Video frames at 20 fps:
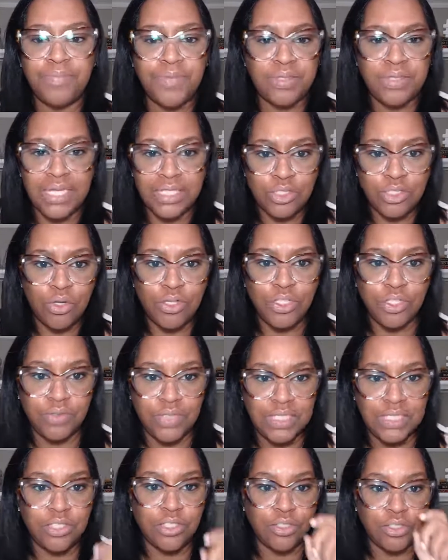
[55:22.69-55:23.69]
then that's all you
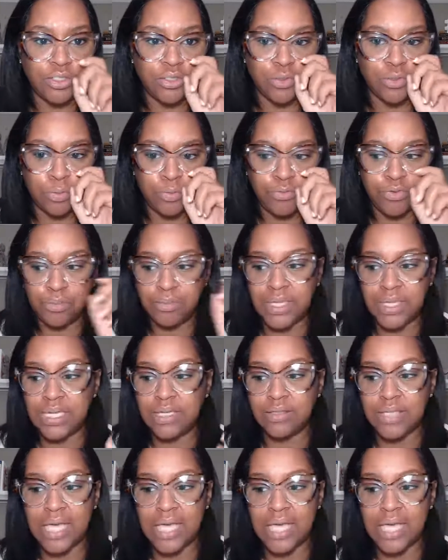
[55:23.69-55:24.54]
need to do for me.